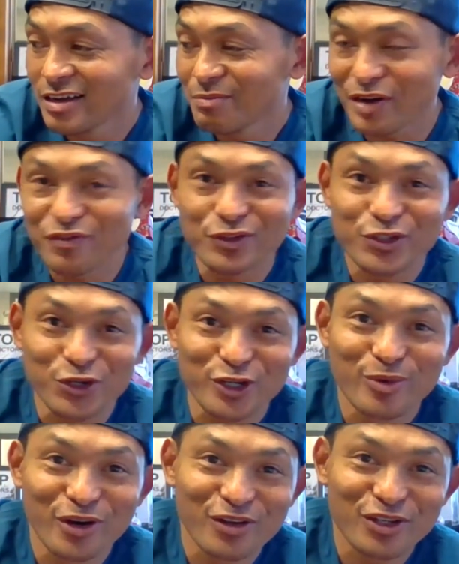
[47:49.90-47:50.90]
my fraternity
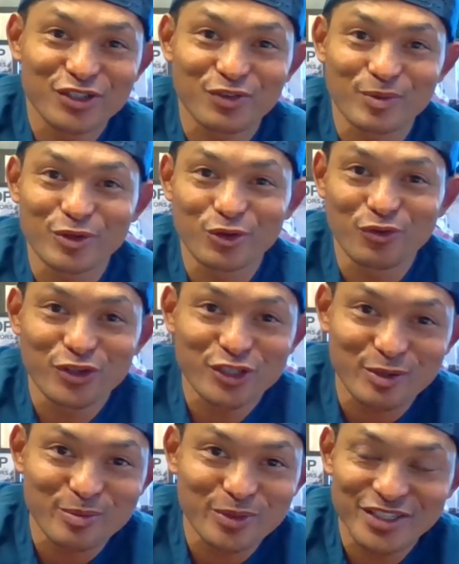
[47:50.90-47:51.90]
brothers from the University
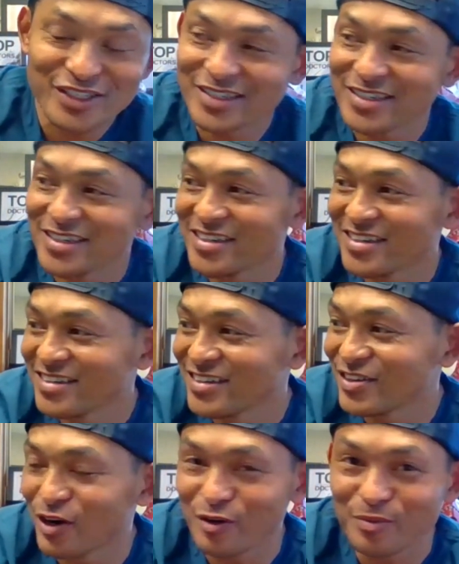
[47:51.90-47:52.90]
of Michigan, you
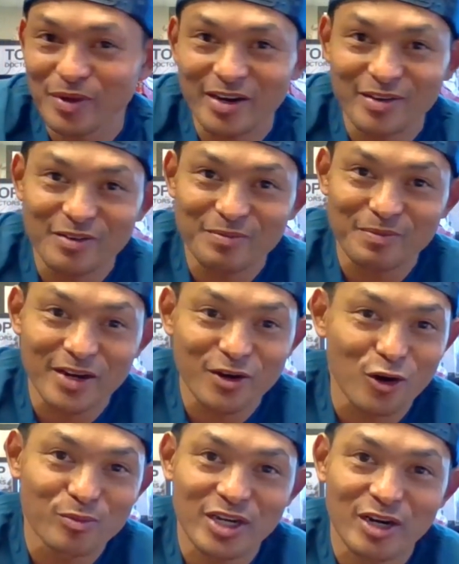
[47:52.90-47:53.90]
know, my my
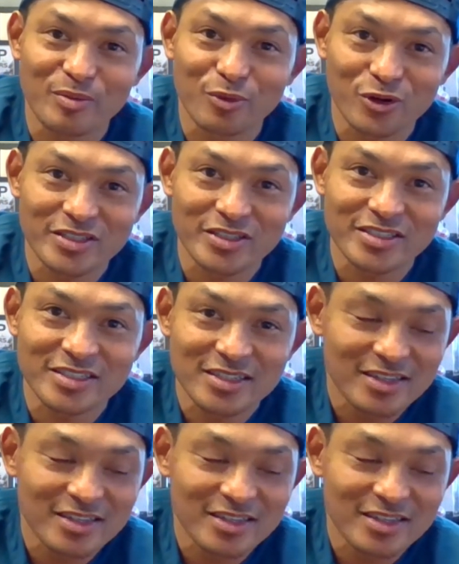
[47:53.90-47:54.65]
hometown boys,